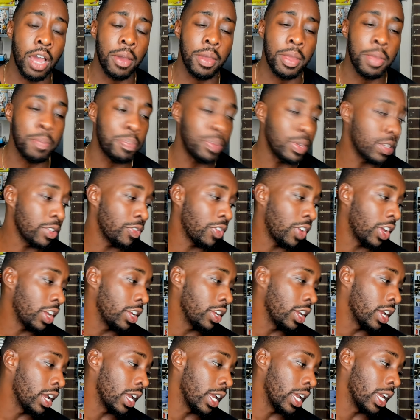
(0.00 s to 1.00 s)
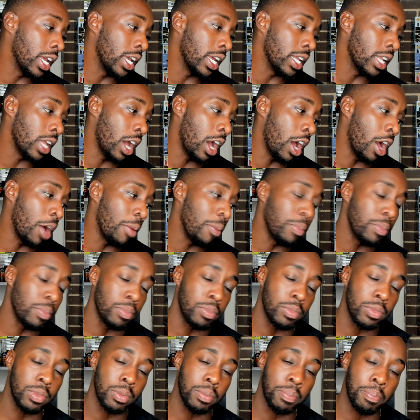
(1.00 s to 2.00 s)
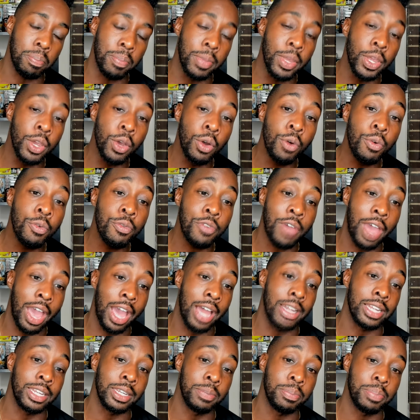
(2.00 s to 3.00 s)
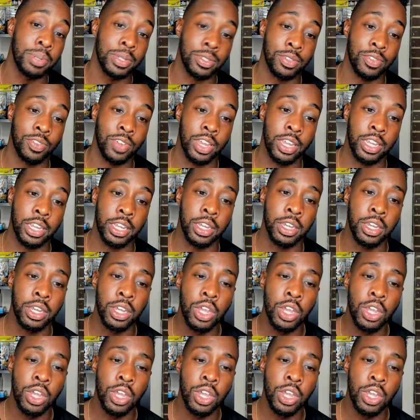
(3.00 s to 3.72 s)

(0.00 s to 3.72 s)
in Pennsylvania, in um, Mill Valley, Pennsylvania,